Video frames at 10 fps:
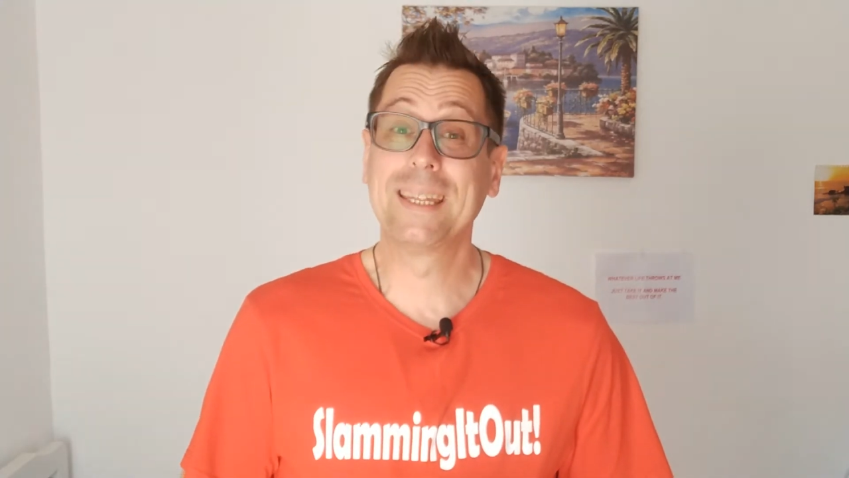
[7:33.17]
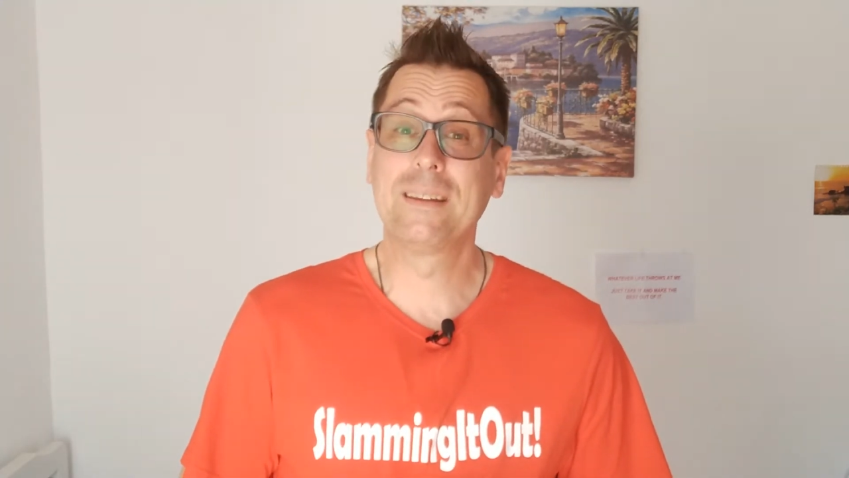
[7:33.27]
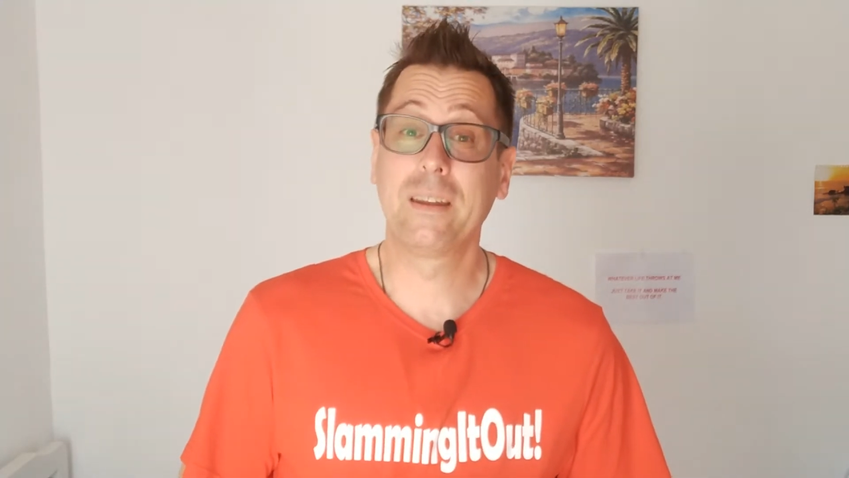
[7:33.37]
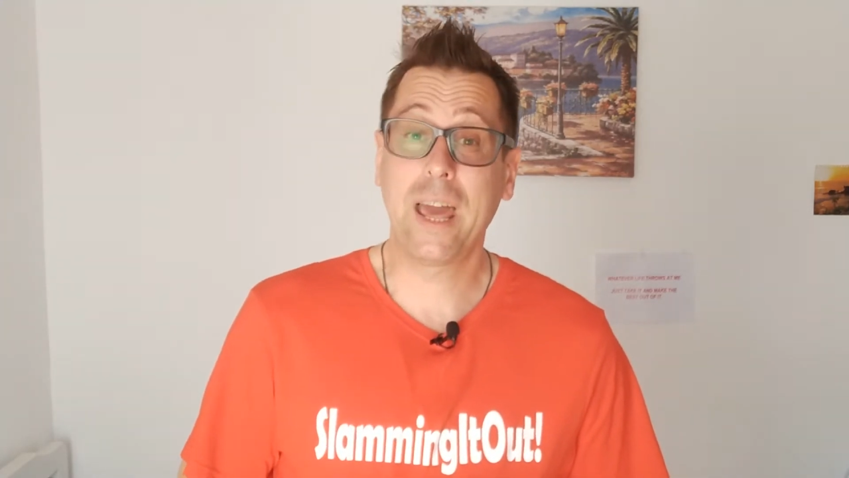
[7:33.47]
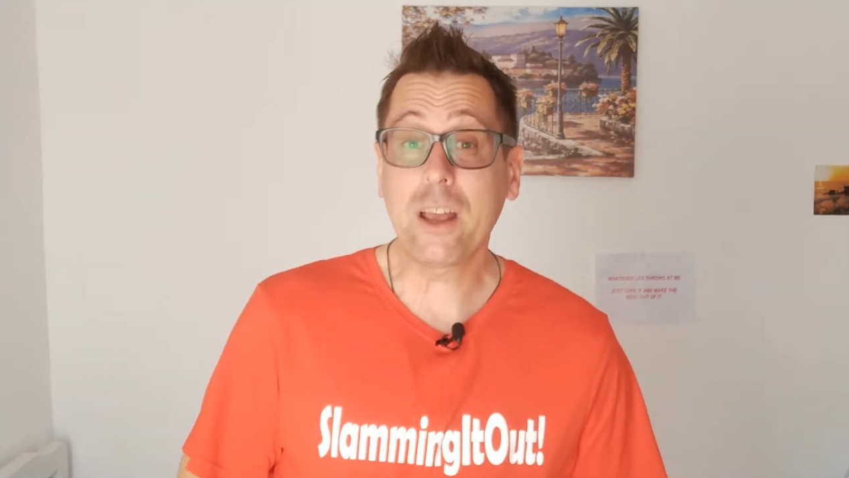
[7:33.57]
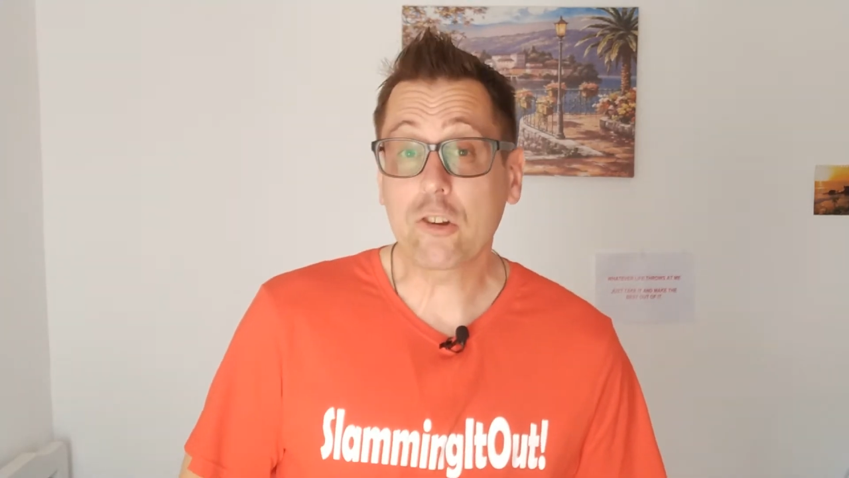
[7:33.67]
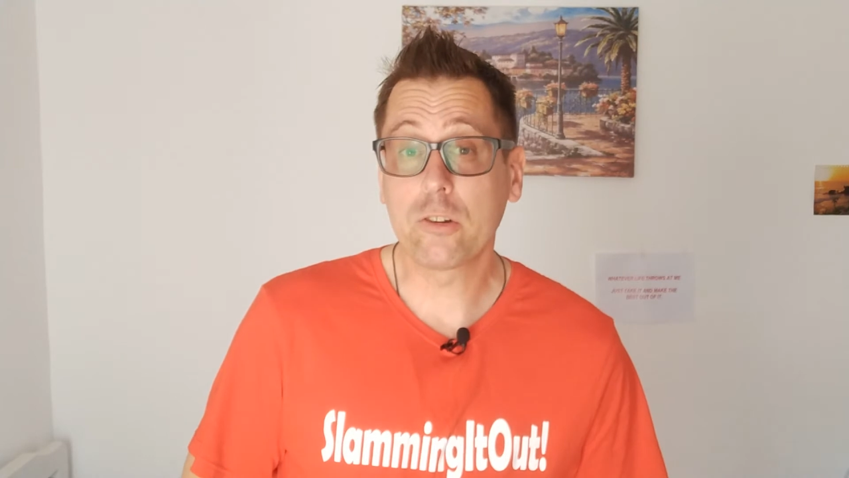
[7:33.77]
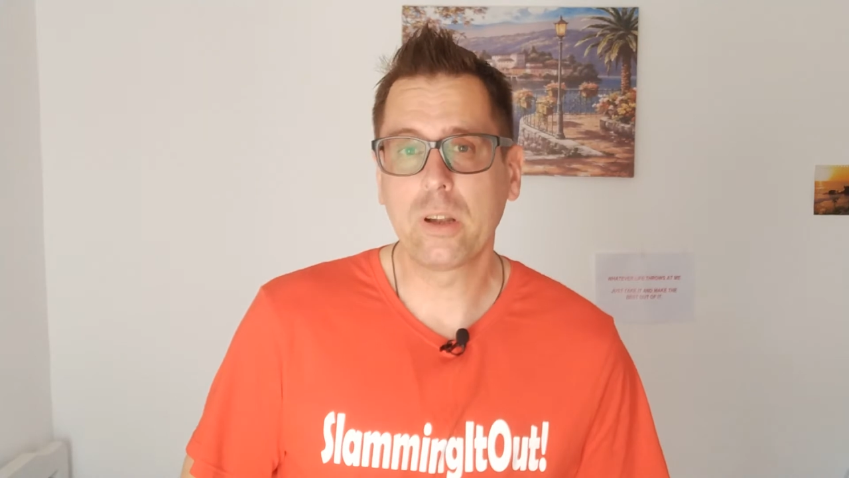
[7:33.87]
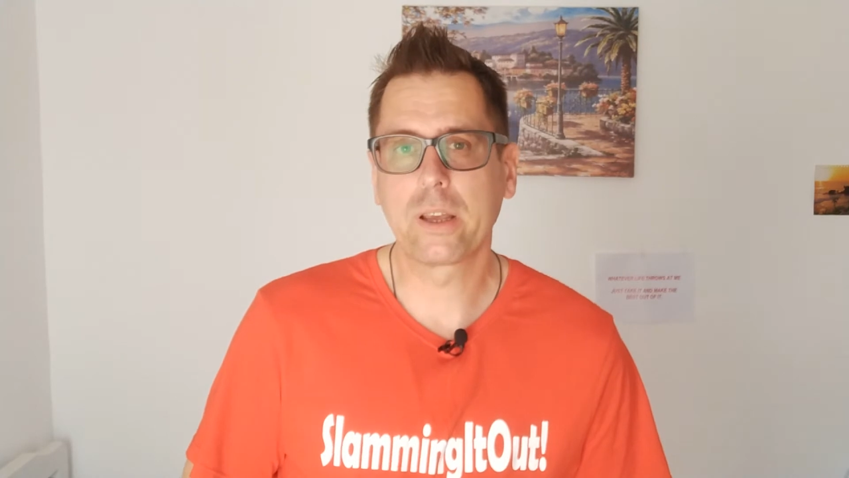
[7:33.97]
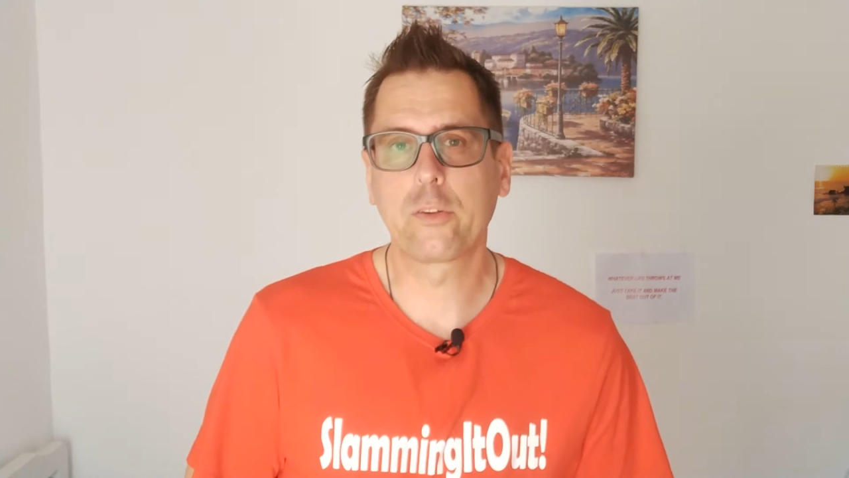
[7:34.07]

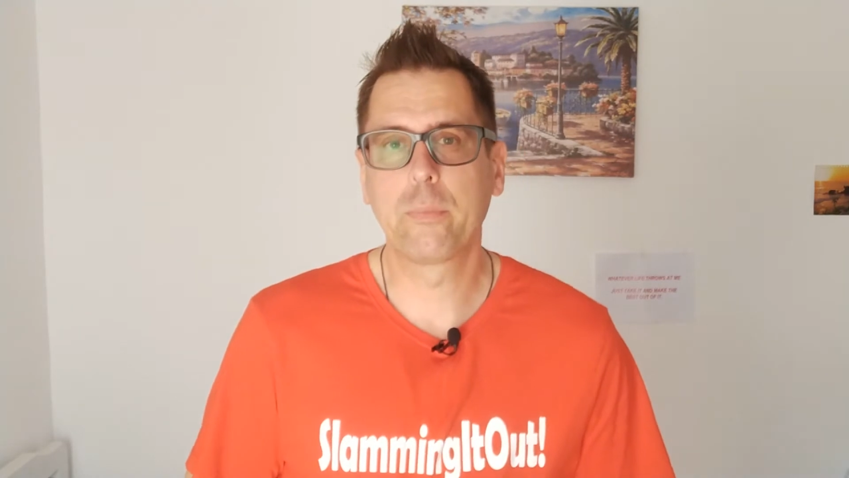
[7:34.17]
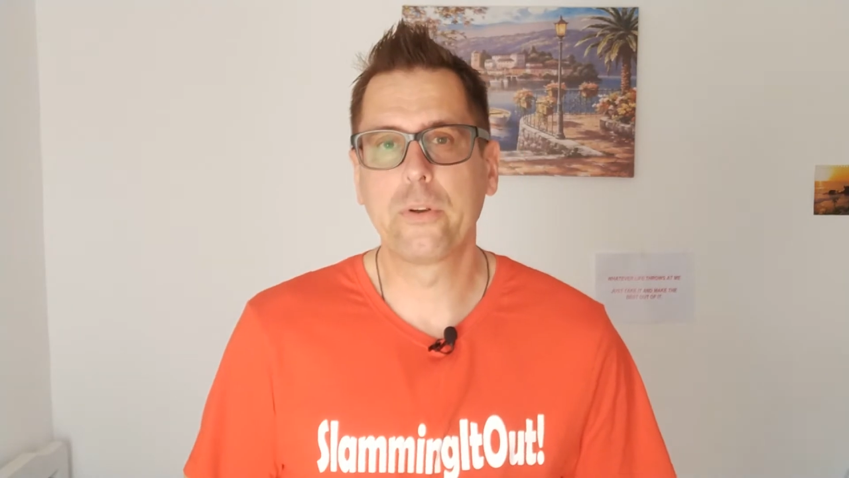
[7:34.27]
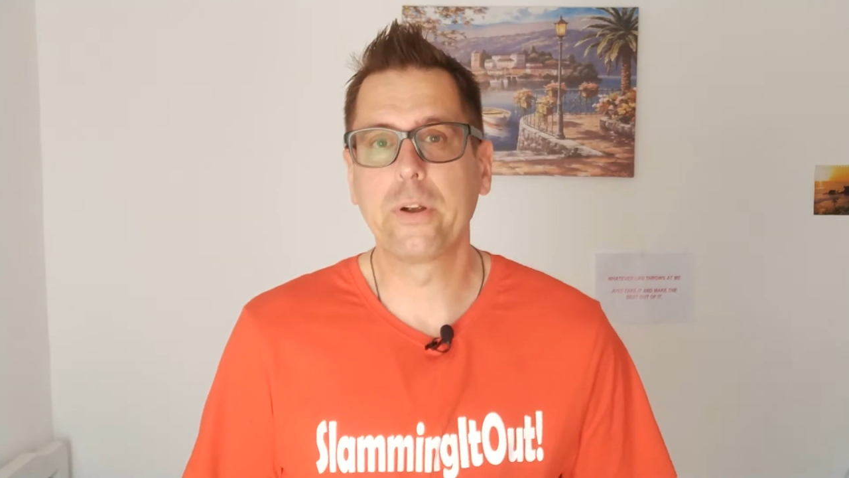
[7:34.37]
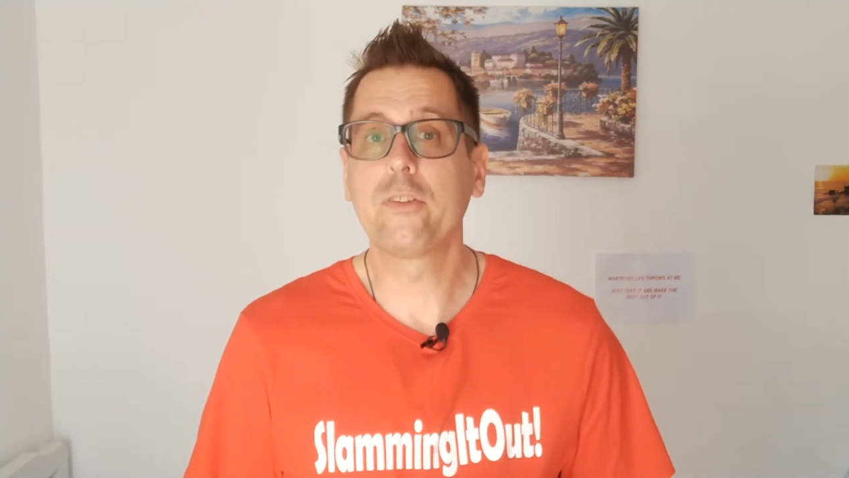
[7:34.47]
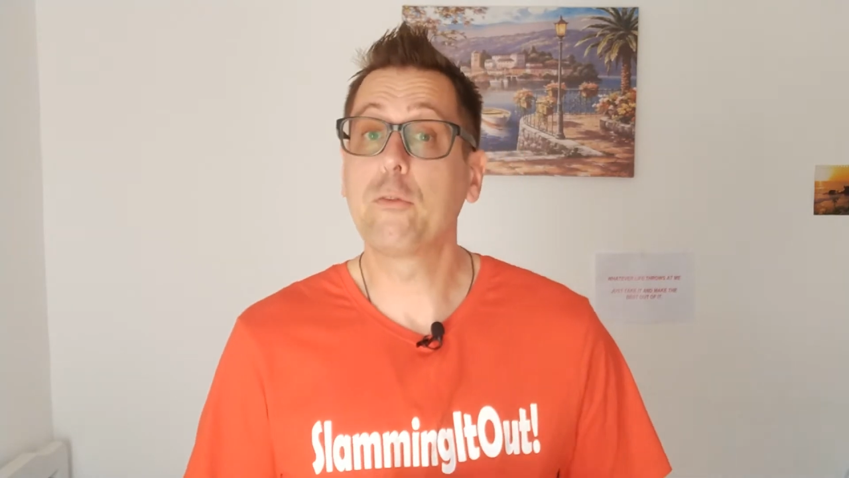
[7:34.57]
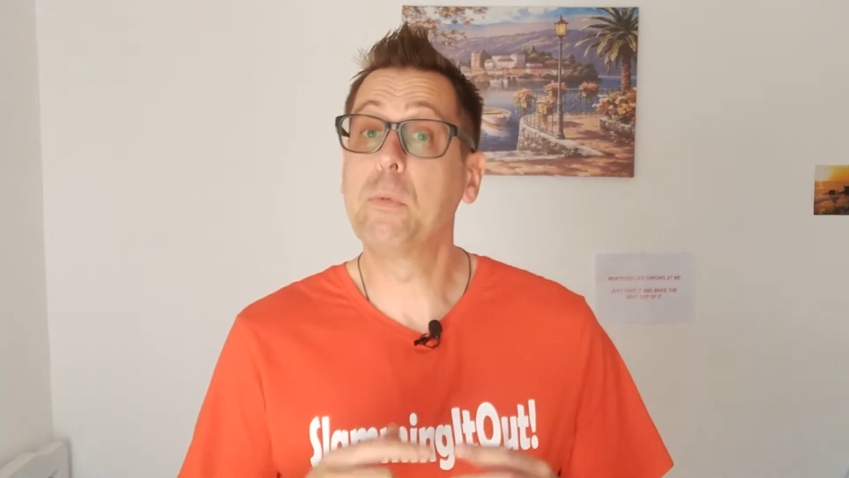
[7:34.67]
international experience,